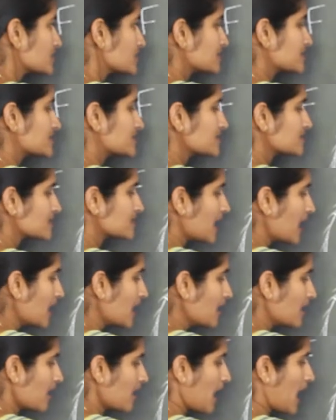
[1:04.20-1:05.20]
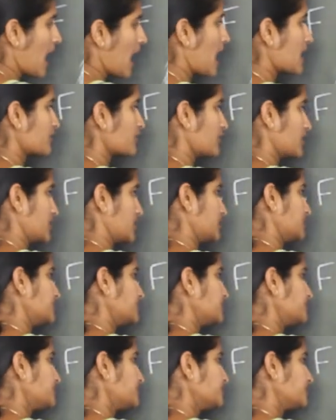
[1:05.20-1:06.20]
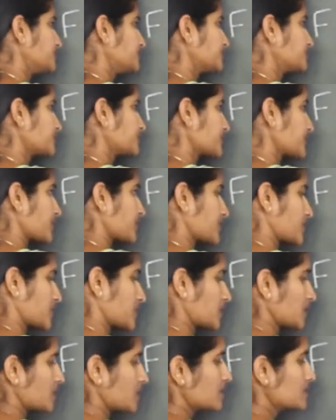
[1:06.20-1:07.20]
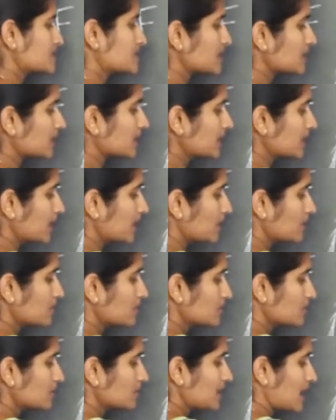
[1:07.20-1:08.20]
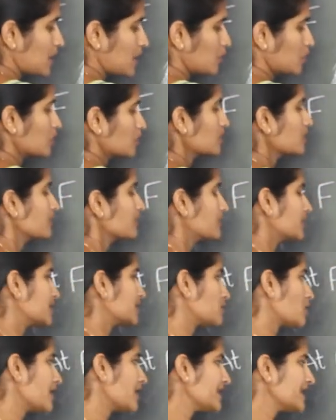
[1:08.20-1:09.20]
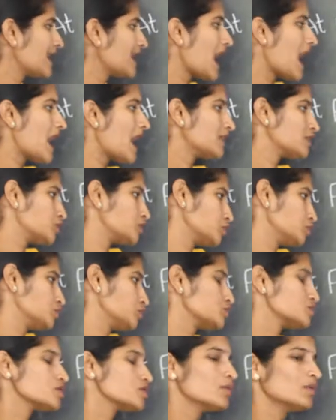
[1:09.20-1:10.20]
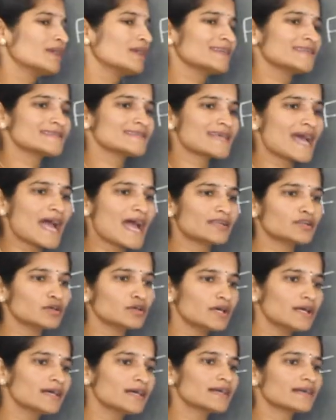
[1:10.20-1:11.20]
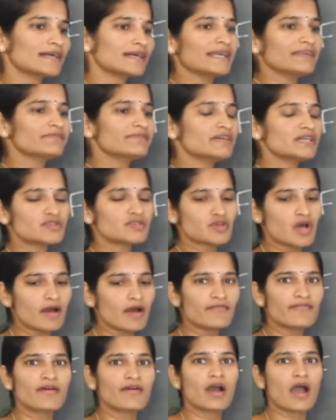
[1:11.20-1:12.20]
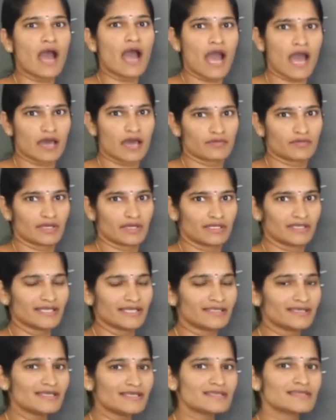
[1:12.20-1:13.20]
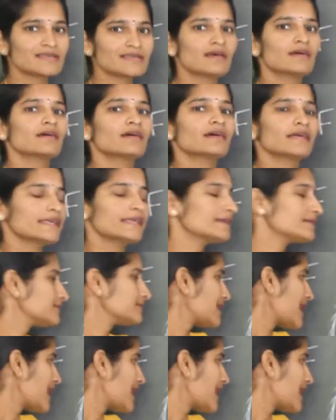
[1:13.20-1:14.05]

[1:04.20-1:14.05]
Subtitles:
this is the R1. Is it clear? Now for drawing R2. So what is R2? Converse of R1. That is,